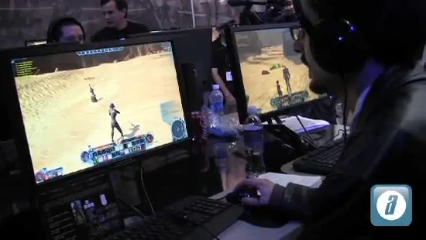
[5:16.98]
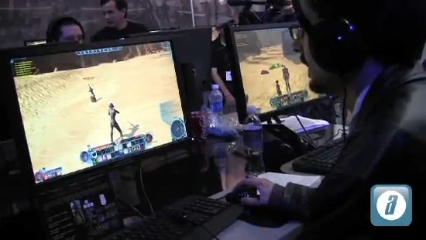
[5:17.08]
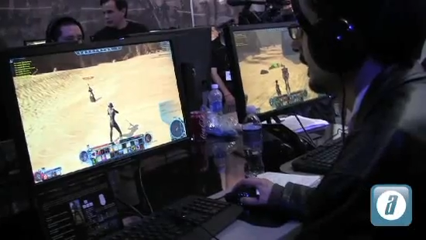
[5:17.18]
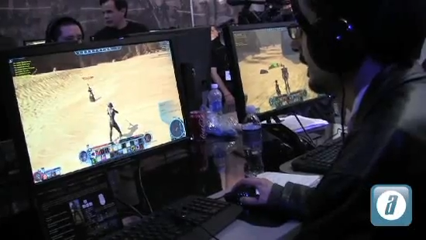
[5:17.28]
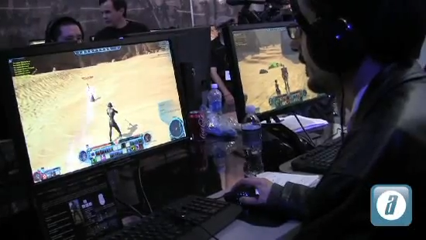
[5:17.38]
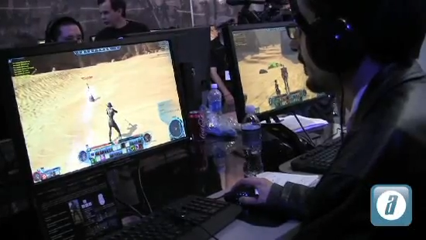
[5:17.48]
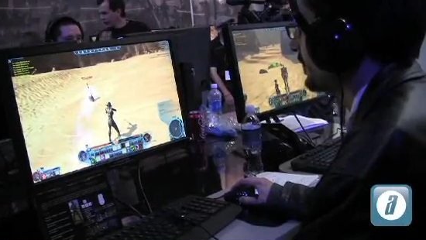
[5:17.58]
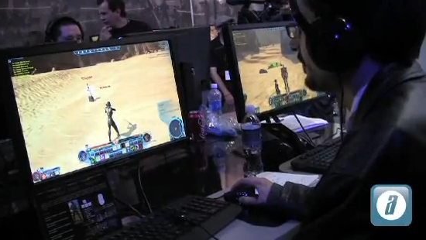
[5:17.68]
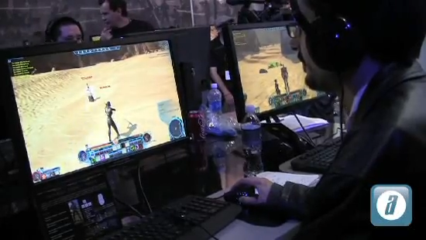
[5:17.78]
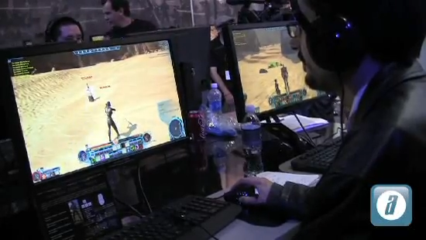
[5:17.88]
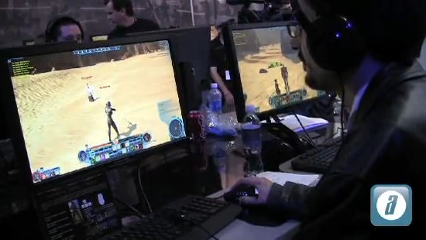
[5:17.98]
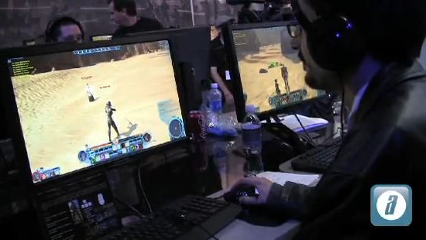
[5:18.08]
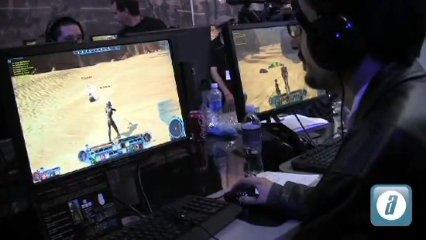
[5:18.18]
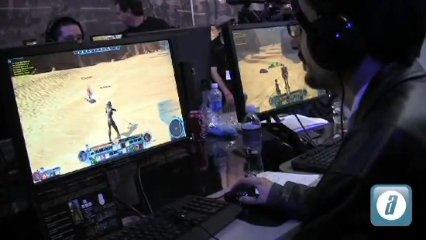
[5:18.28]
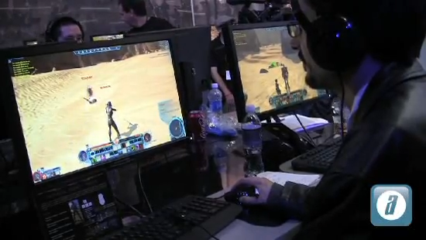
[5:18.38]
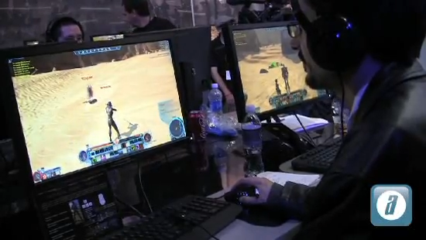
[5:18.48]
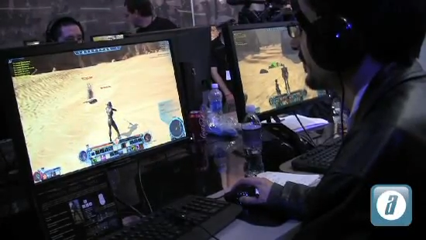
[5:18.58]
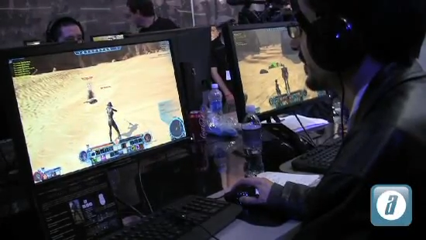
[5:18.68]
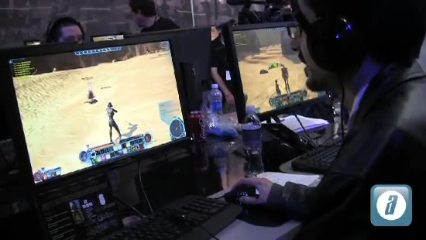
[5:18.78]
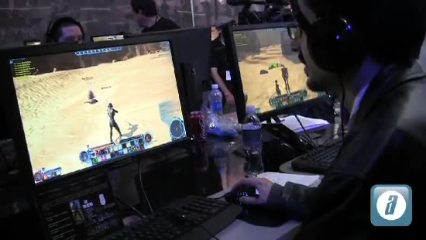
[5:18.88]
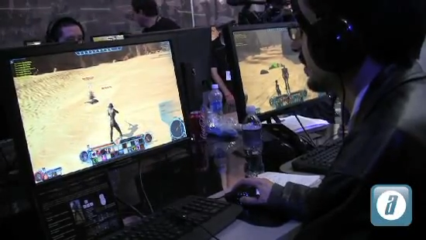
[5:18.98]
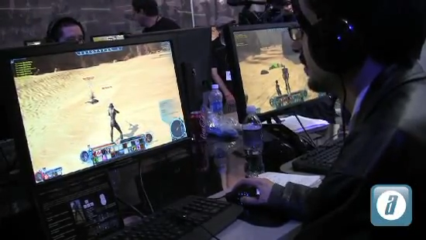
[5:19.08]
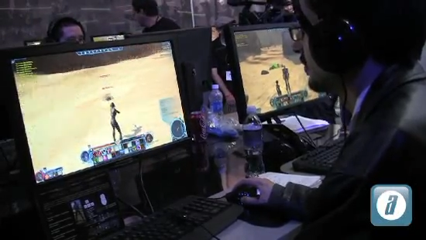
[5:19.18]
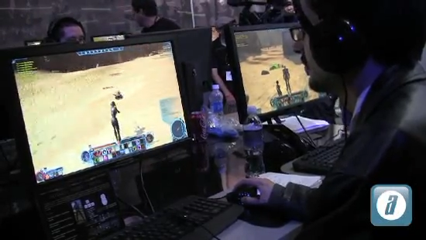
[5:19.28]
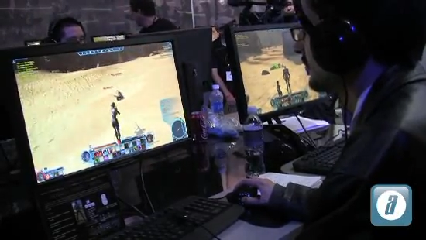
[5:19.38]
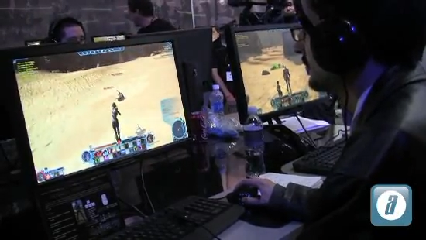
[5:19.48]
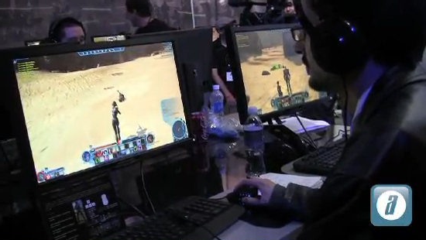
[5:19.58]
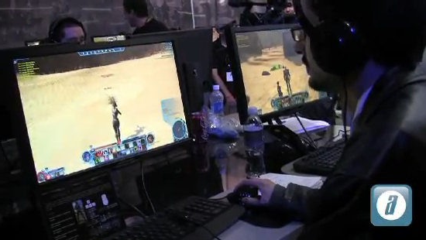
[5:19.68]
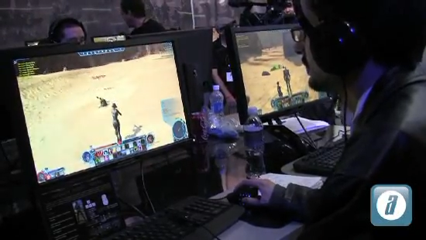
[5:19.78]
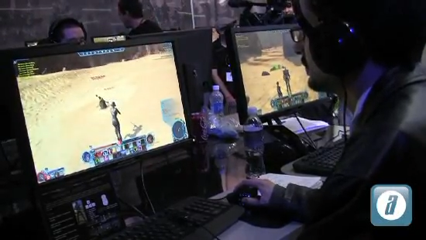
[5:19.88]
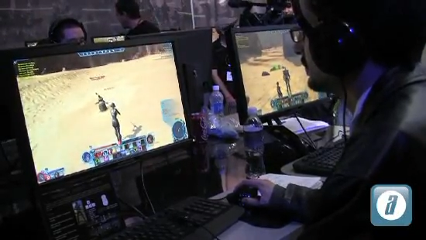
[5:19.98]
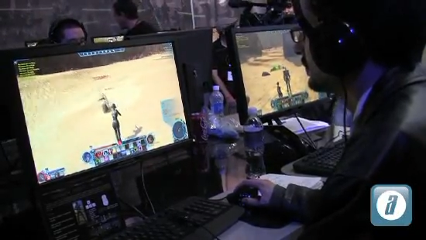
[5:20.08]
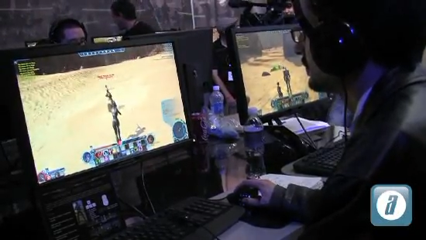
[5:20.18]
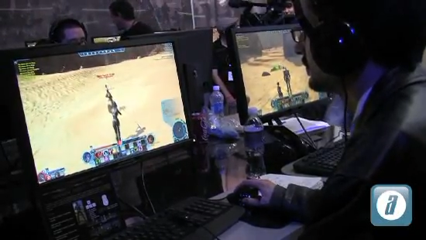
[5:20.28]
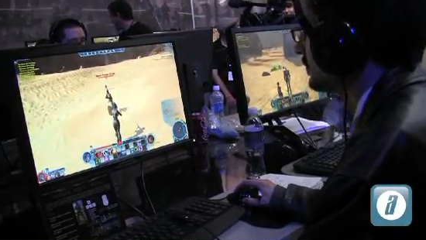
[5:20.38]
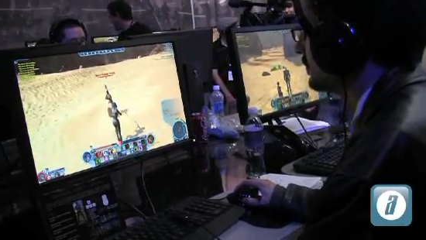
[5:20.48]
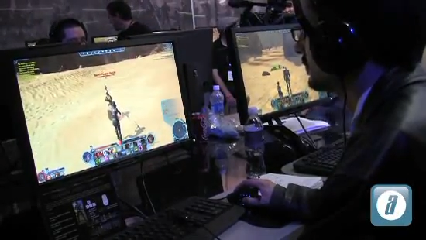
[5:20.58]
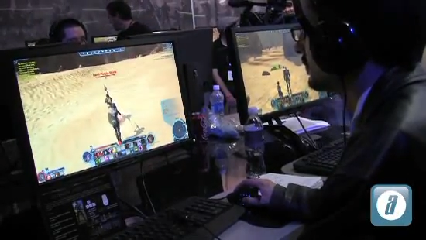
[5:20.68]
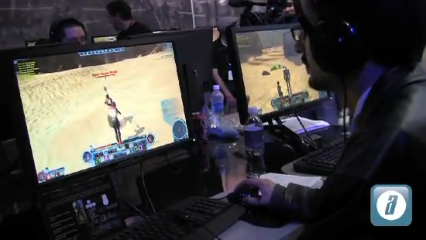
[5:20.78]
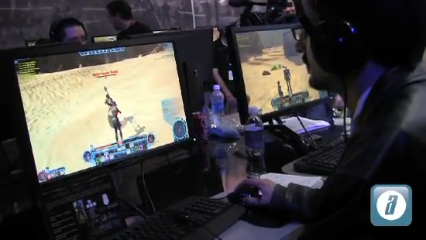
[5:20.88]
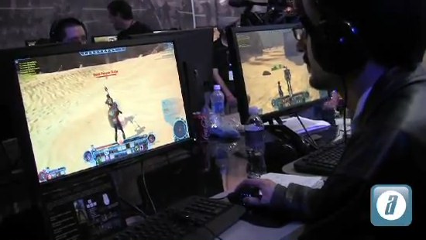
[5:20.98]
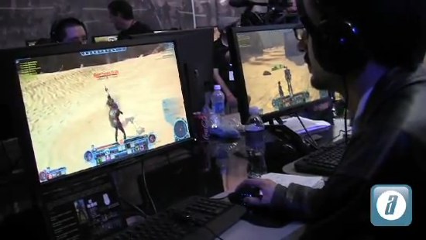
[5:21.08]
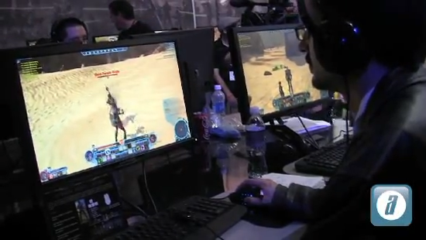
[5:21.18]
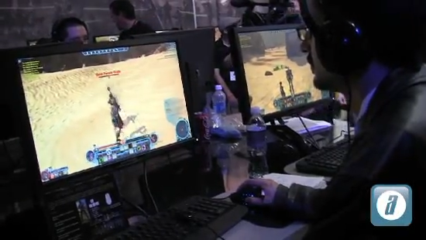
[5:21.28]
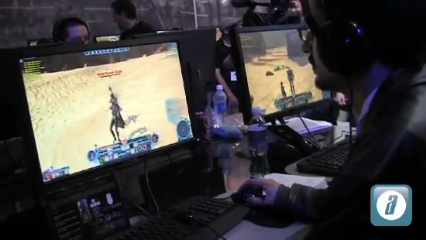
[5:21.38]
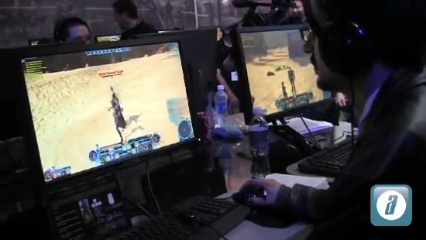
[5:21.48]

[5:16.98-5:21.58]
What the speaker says: Nobody's mouth can be seen.